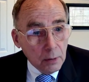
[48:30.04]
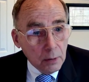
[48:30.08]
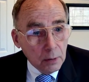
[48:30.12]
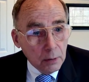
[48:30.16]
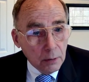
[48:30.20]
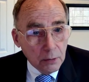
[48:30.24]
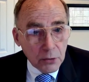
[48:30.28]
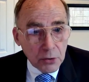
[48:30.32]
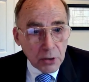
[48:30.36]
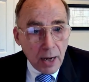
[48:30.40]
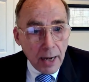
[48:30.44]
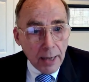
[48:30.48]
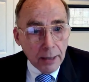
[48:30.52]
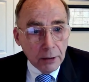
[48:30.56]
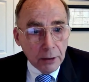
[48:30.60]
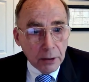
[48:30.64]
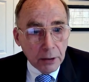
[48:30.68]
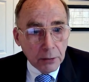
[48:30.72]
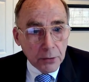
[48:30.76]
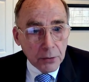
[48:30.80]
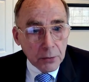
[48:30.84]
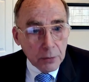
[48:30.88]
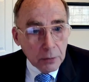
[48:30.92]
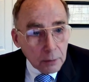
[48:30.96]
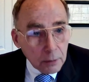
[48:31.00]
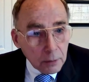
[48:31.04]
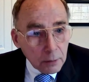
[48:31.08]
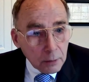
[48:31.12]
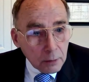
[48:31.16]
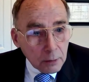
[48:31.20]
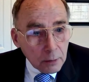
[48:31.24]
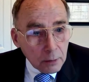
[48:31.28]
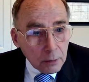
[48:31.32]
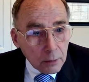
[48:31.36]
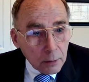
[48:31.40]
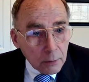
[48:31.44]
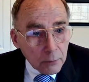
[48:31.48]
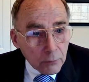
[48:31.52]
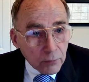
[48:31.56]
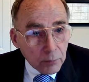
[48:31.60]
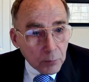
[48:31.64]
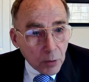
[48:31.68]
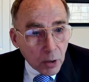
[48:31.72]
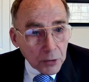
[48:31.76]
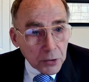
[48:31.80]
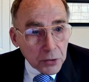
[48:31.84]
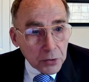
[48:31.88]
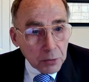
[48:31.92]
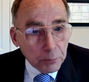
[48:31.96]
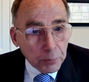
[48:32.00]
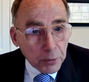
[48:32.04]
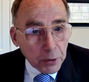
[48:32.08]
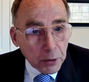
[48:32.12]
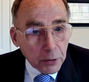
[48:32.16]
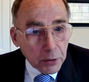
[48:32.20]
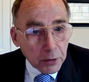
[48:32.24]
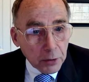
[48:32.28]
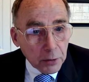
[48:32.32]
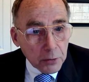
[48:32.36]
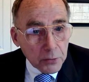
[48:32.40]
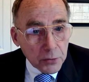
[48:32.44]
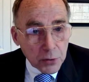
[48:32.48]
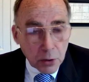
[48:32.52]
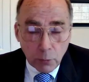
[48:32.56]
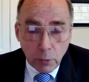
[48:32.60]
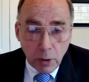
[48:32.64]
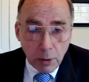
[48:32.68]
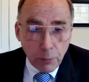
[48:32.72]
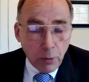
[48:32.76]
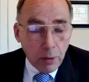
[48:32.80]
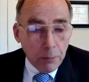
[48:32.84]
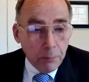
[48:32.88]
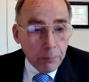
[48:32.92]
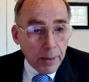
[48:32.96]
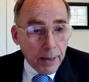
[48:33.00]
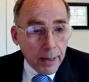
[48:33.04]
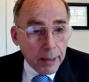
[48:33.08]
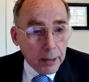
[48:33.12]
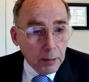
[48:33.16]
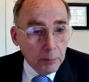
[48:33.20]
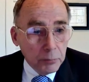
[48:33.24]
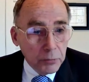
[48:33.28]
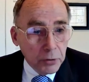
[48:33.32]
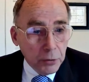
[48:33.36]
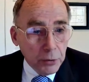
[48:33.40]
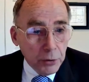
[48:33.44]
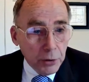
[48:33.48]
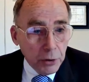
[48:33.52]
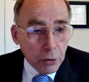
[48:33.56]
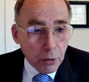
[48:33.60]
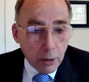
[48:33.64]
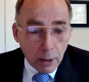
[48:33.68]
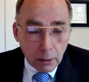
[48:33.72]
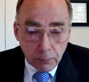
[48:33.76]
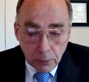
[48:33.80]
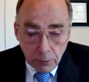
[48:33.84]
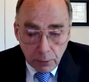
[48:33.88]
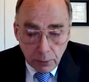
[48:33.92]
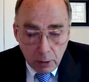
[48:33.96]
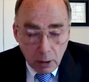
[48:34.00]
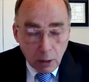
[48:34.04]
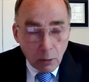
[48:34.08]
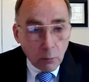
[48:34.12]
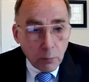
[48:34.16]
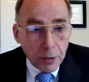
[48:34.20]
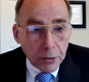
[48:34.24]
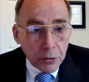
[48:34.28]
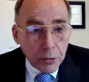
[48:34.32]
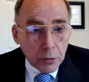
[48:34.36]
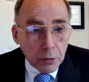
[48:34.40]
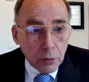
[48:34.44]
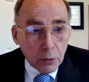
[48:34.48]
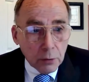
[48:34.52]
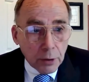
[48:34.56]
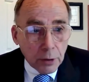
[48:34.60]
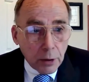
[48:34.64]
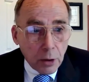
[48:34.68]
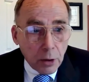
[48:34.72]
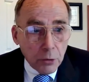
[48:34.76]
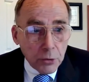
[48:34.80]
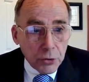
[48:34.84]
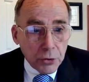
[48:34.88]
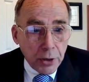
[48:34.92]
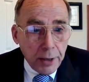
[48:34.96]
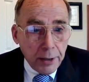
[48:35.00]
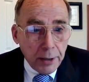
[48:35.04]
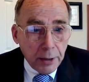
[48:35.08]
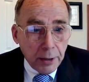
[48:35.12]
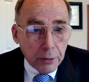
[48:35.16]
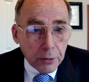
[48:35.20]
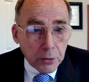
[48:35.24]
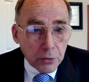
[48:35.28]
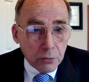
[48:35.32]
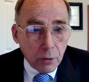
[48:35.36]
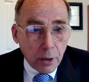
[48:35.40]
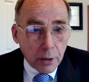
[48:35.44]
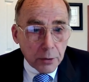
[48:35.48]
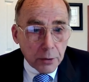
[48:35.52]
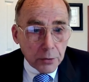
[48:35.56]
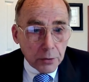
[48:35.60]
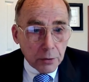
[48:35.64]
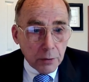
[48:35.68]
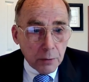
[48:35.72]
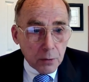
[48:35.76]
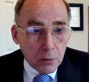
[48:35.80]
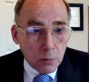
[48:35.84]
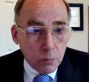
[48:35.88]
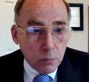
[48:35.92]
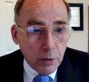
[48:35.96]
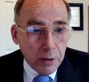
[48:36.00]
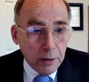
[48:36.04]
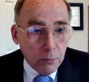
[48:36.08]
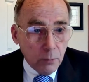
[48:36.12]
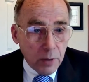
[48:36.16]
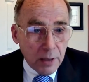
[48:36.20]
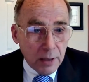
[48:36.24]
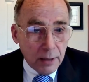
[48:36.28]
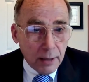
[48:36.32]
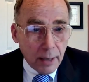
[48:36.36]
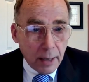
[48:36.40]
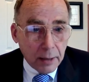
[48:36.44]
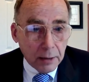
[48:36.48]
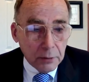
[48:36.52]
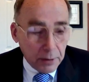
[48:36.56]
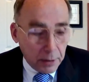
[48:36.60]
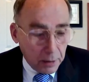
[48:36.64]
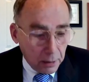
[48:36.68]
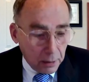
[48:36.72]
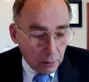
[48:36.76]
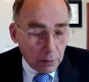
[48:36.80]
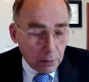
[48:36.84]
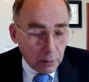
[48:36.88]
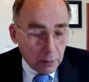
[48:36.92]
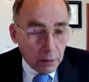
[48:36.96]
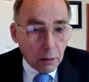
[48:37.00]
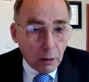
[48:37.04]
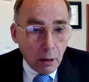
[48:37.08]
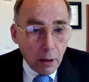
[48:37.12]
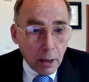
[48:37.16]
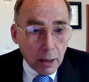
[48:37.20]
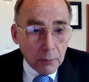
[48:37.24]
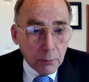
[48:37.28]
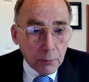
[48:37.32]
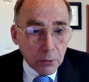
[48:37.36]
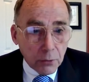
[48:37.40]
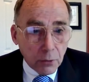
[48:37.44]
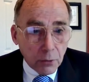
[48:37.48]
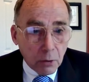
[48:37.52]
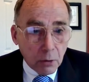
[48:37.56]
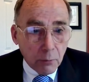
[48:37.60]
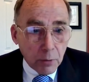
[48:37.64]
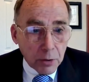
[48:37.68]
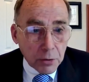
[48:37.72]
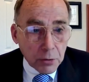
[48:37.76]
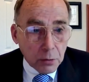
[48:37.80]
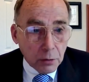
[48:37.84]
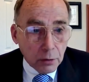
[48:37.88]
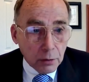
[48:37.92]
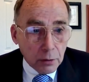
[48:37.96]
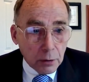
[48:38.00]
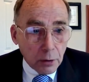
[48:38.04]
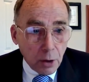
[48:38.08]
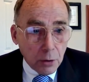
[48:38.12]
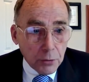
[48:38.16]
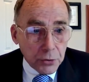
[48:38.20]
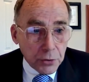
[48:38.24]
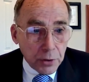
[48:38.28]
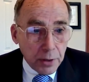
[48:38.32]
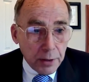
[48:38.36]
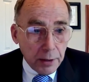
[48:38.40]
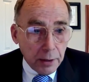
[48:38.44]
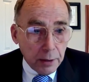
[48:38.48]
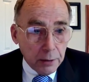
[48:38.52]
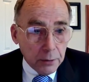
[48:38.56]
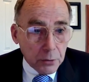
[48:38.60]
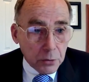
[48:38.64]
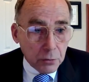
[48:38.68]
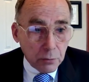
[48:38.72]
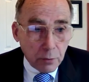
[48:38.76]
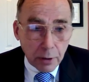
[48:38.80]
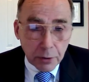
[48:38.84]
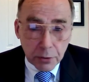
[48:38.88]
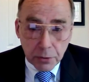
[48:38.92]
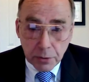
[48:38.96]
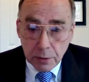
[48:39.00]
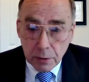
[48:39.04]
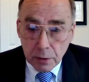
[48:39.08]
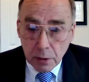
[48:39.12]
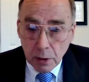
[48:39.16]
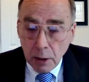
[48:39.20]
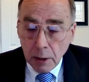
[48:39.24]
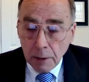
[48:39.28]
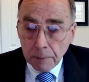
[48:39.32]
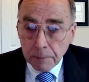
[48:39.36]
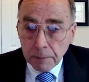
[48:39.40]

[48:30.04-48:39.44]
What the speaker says: Silence from our superiors. So we went back up to New York with our original negotiating instructions. We got a deal in line with our original negotiating instructions,